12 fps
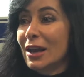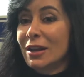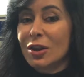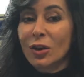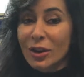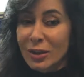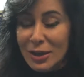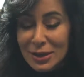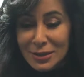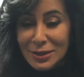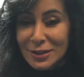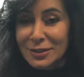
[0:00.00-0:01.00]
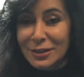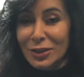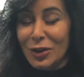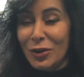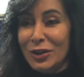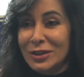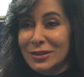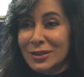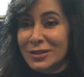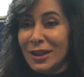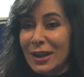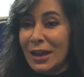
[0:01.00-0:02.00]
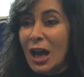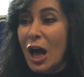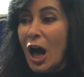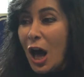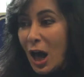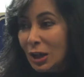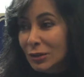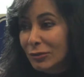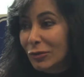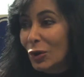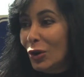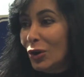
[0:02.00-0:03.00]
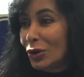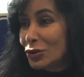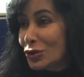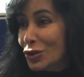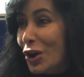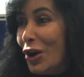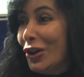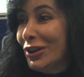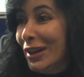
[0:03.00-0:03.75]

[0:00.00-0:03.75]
and the only thing he sees in the greens is like olive oil, salt,